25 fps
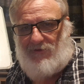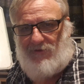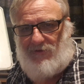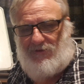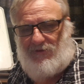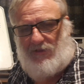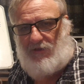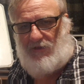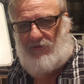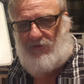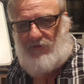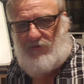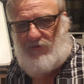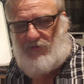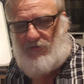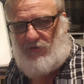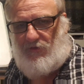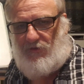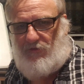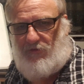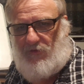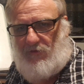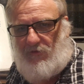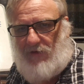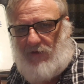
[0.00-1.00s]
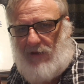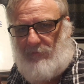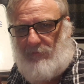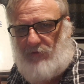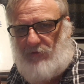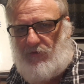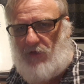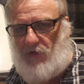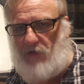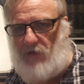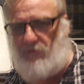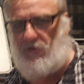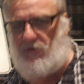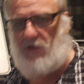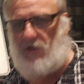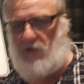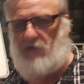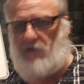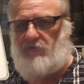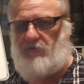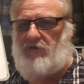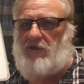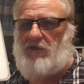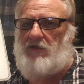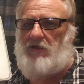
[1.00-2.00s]
It's this sort of thing that happens over and
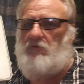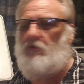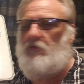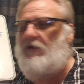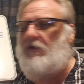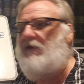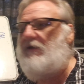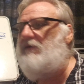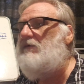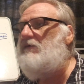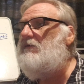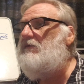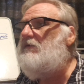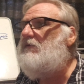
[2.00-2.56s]
over again where